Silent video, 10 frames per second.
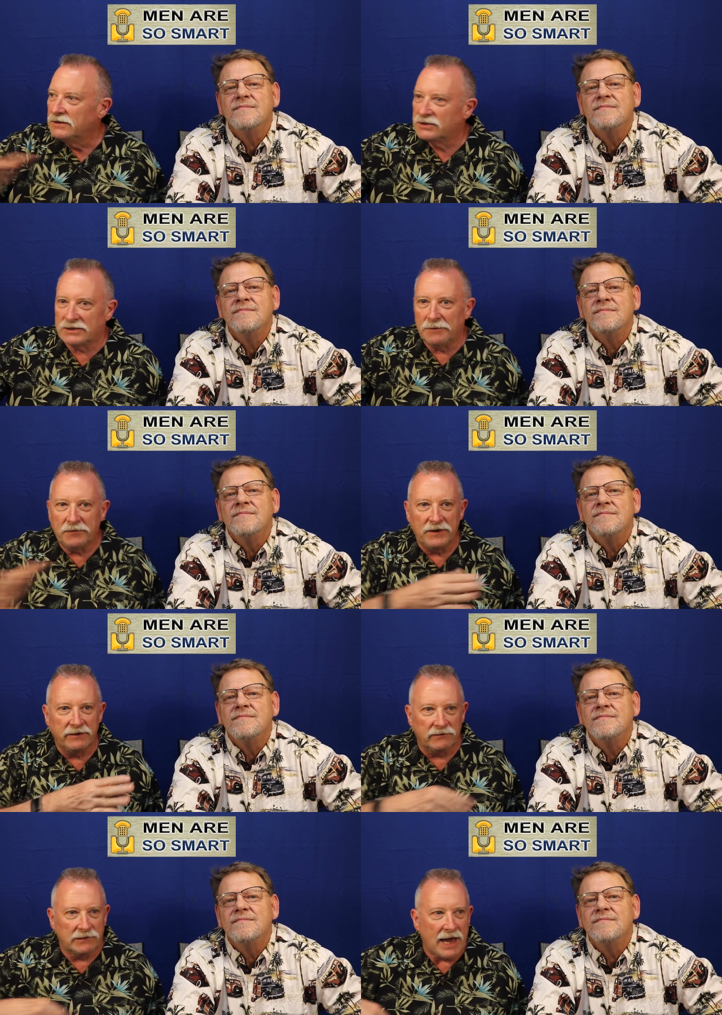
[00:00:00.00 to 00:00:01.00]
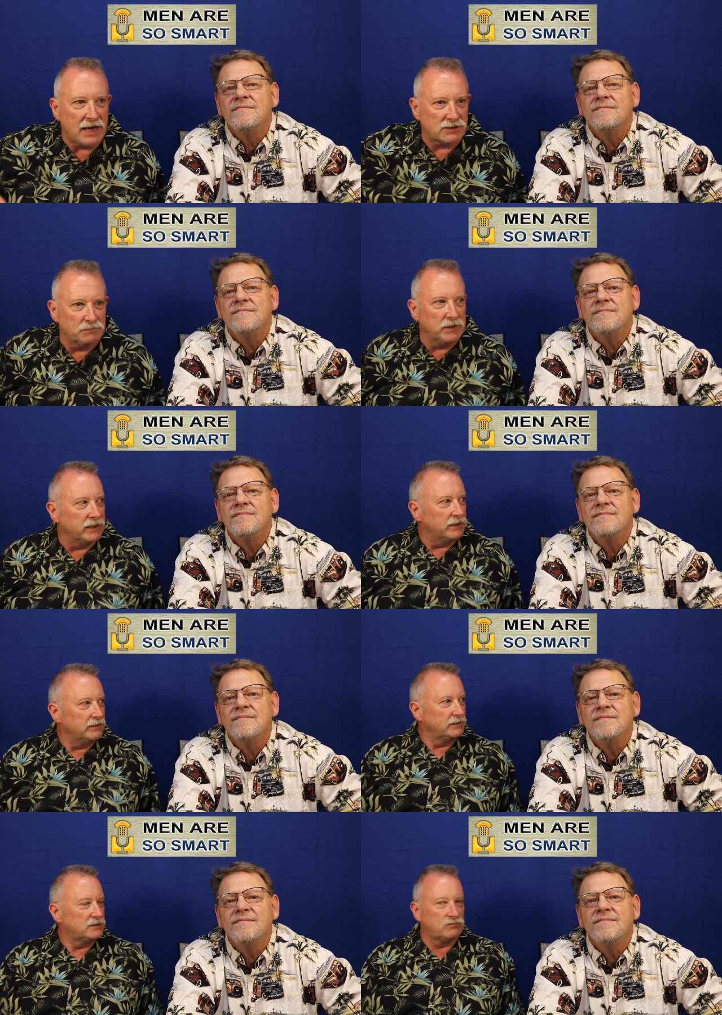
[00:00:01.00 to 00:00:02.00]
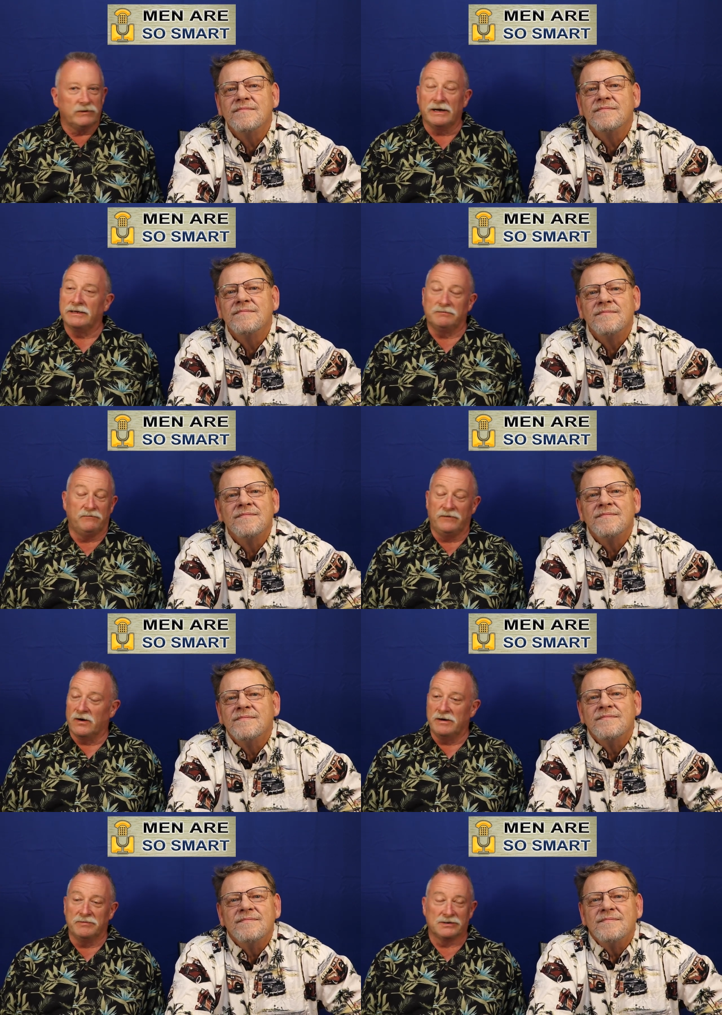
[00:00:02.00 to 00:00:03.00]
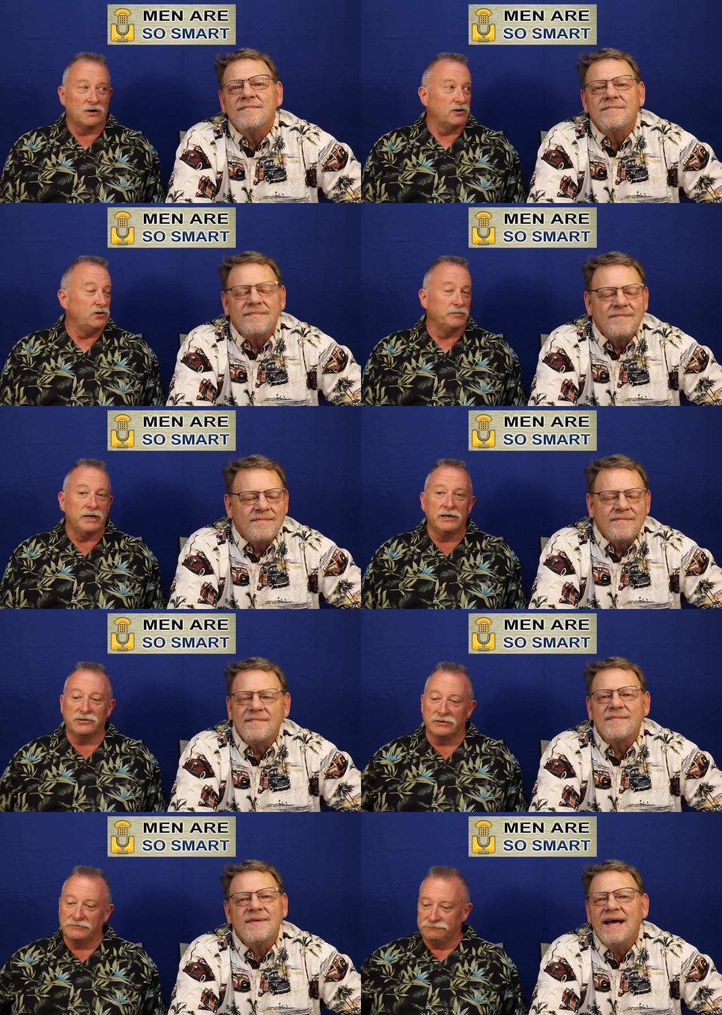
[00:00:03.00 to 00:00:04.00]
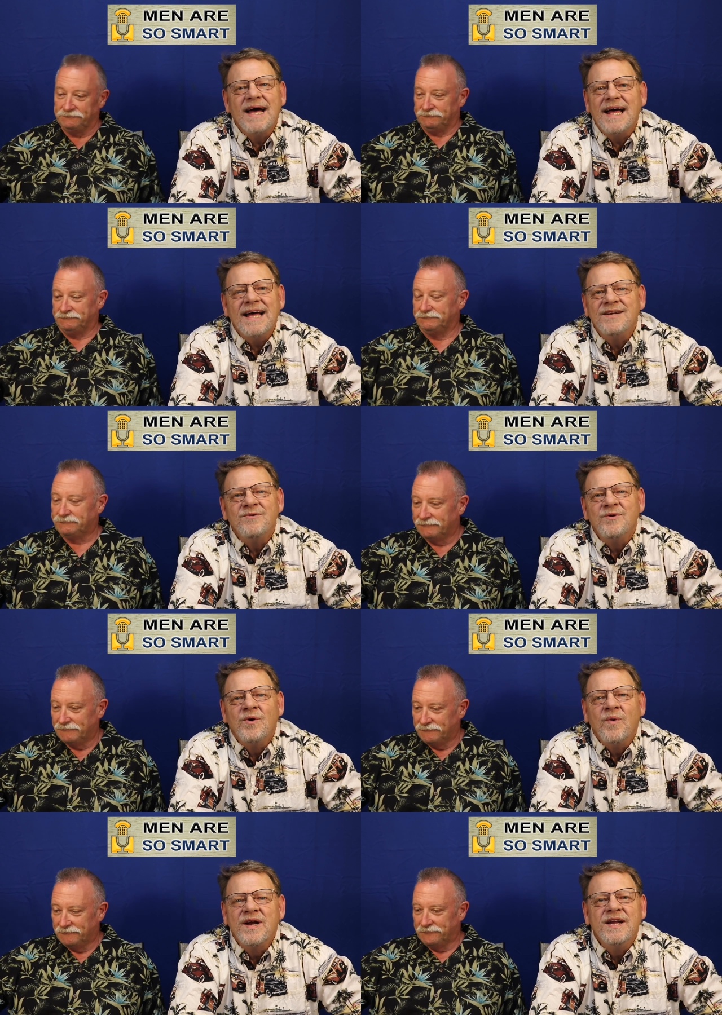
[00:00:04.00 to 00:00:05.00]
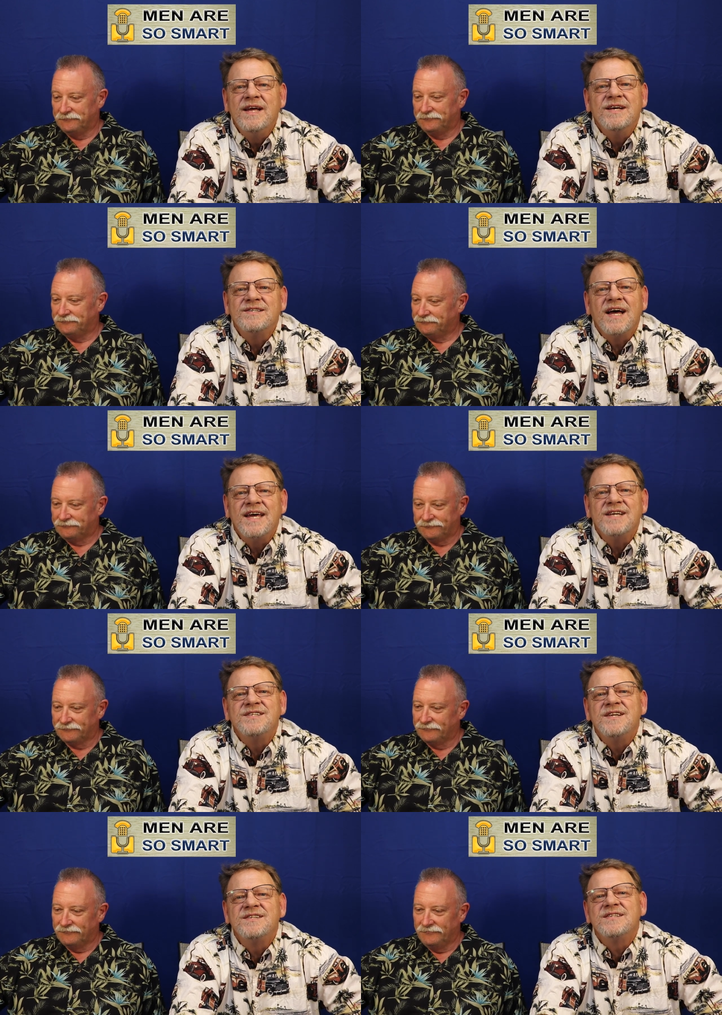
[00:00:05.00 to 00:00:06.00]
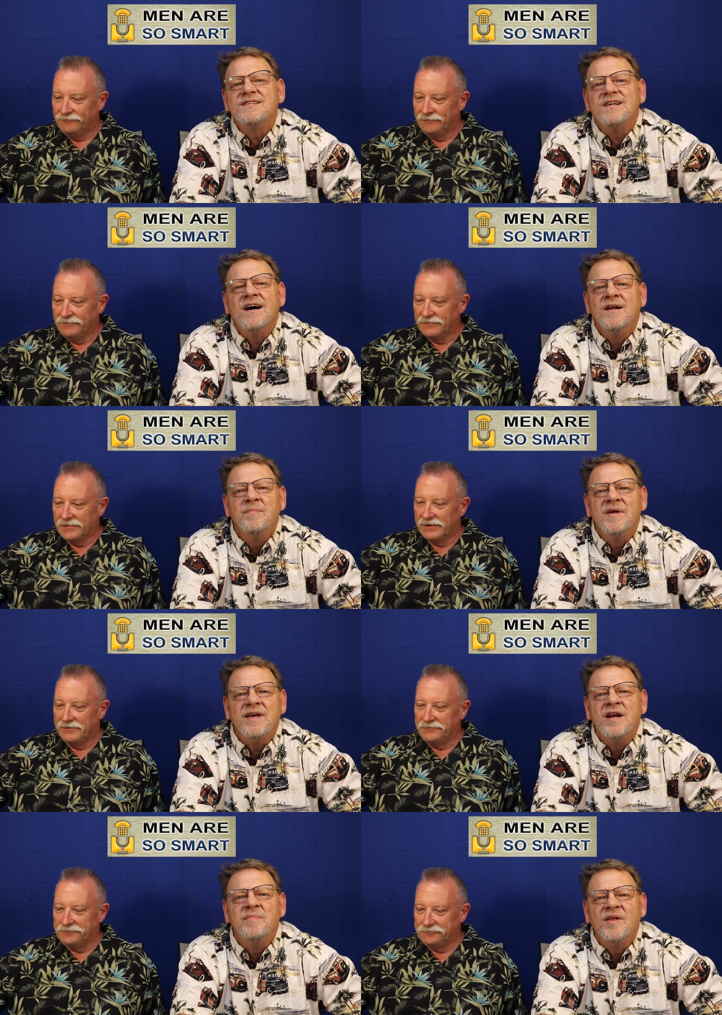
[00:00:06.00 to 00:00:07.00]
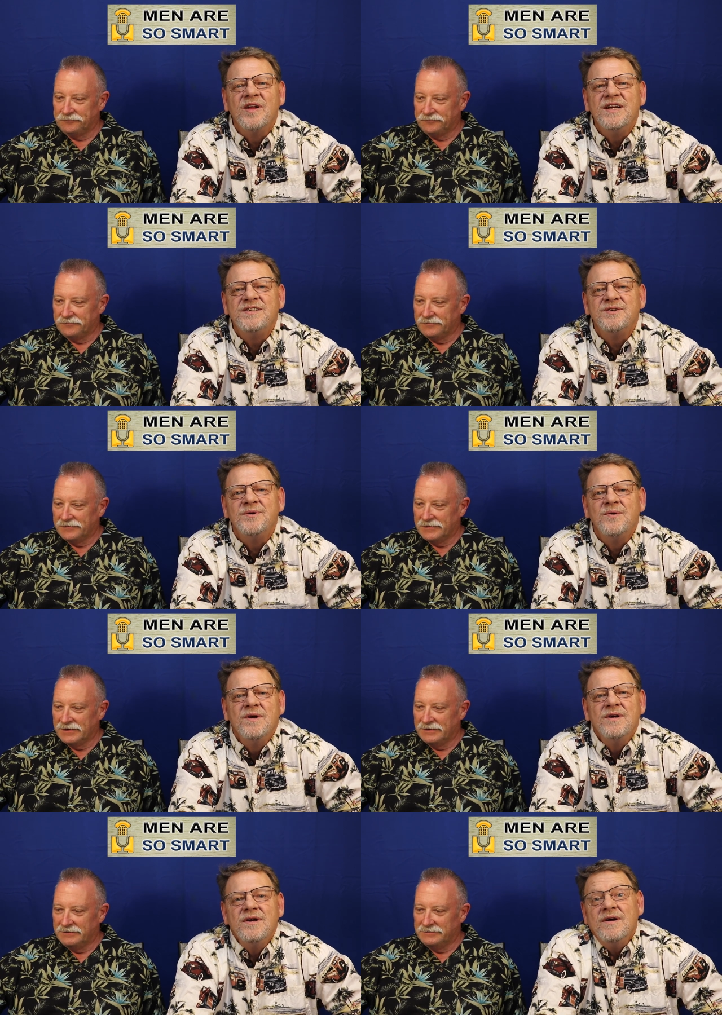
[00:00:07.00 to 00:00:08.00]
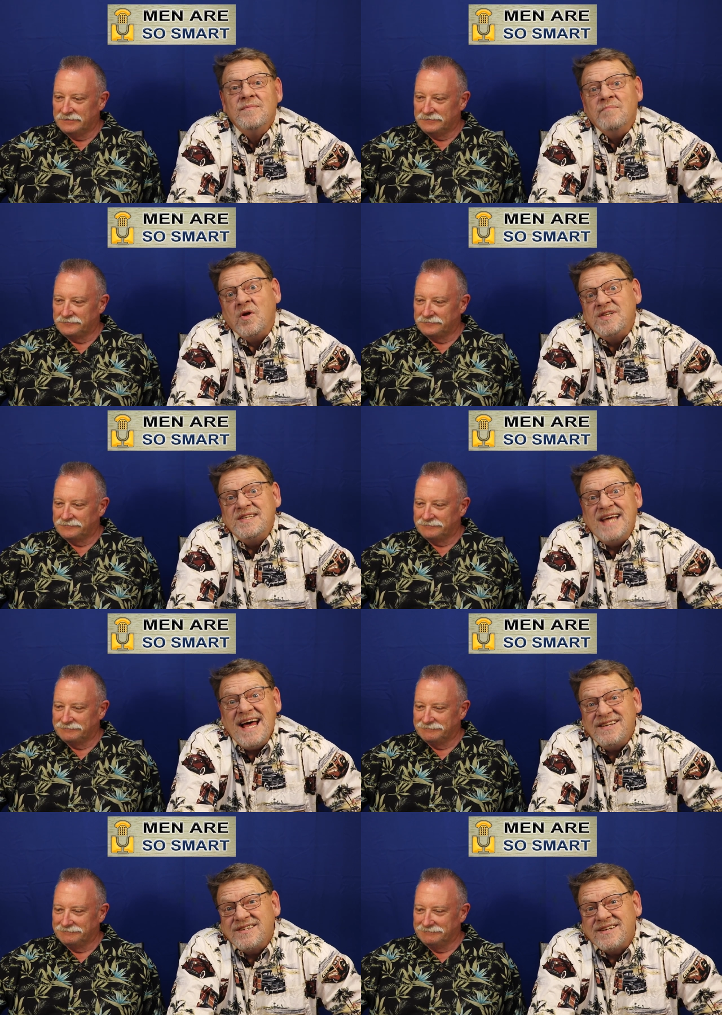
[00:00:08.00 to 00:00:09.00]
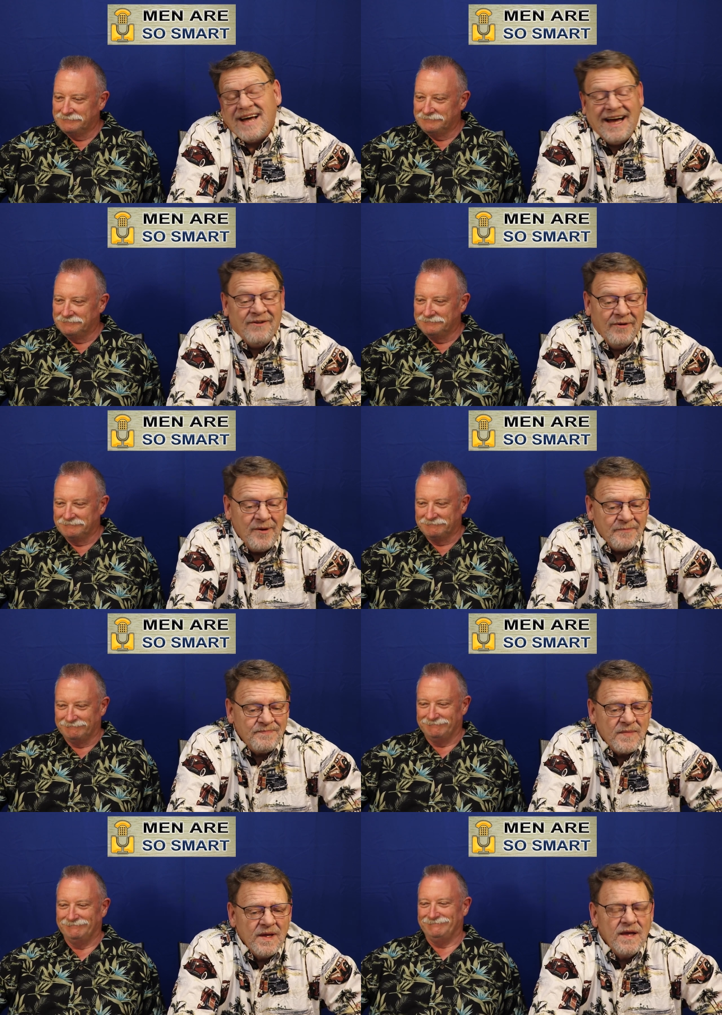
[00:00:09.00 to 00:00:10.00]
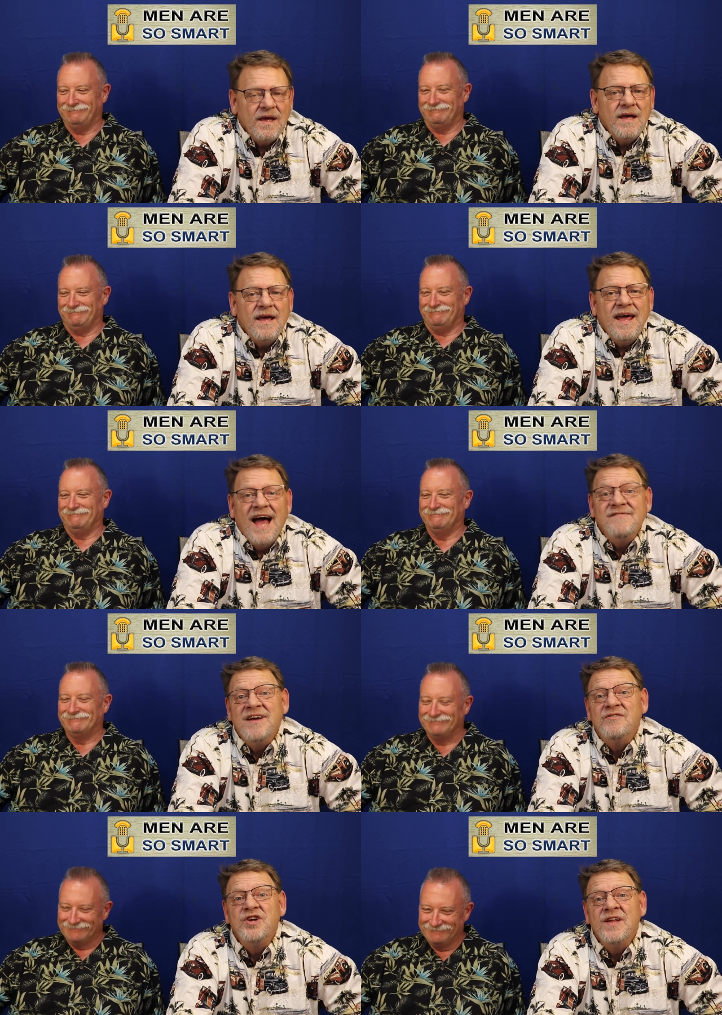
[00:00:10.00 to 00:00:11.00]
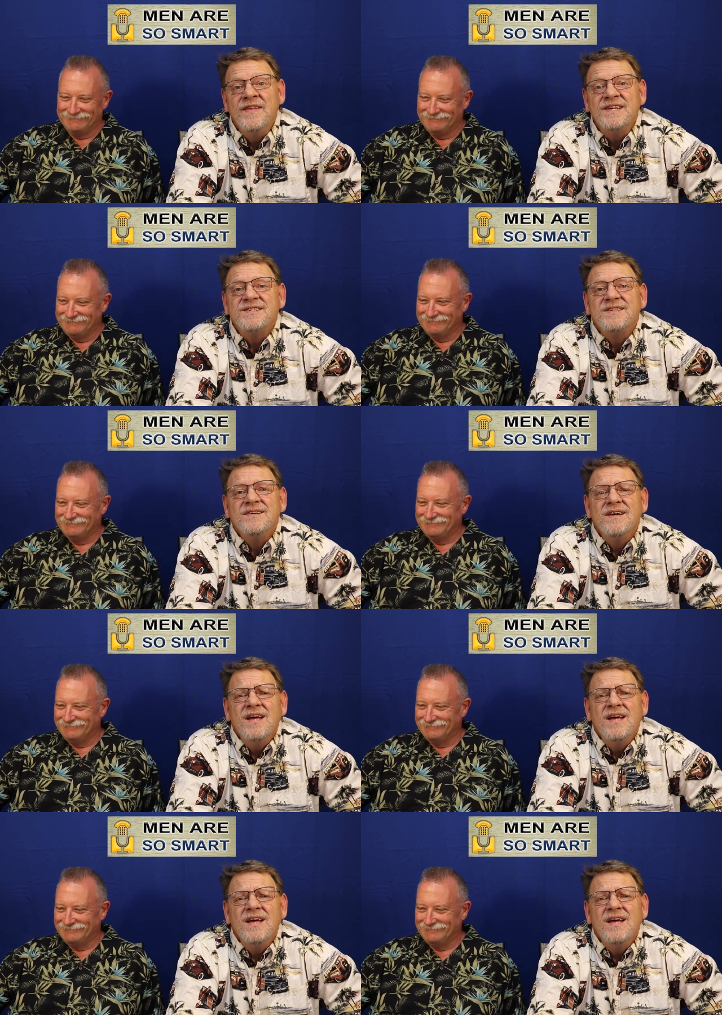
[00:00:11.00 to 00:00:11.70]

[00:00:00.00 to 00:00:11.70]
Speaker 1: something the last minute. It's, uh, it's very bizarre human nature. I, I don't know what it is. I guess
Speaker 2: it's an inability to multitask. I don't know. Have you ever done this?